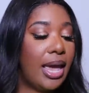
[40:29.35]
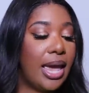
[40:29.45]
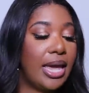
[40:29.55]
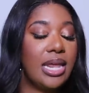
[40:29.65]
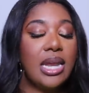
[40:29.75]

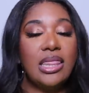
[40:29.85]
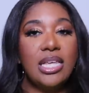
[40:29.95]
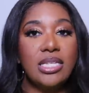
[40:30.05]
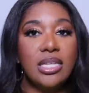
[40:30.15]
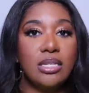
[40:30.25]
And
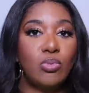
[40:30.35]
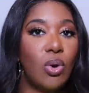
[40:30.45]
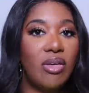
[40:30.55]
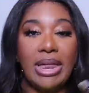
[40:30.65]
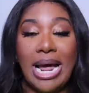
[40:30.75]
this is
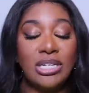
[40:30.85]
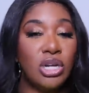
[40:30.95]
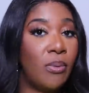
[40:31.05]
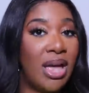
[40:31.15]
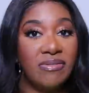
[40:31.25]
one that I
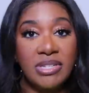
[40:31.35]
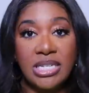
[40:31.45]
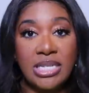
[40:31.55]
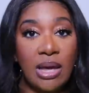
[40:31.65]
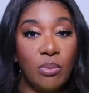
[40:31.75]
don't have to
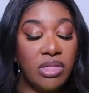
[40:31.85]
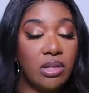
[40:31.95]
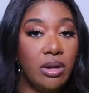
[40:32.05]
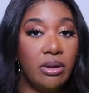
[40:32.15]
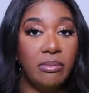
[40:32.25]
set with
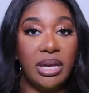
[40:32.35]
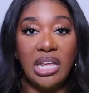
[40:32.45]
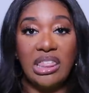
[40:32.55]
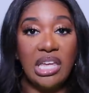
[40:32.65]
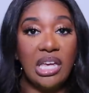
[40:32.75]
um,
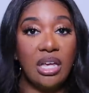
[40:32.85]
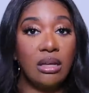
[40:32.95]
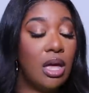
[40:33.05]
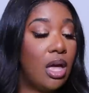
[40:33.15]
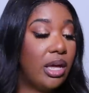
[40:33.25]
anything.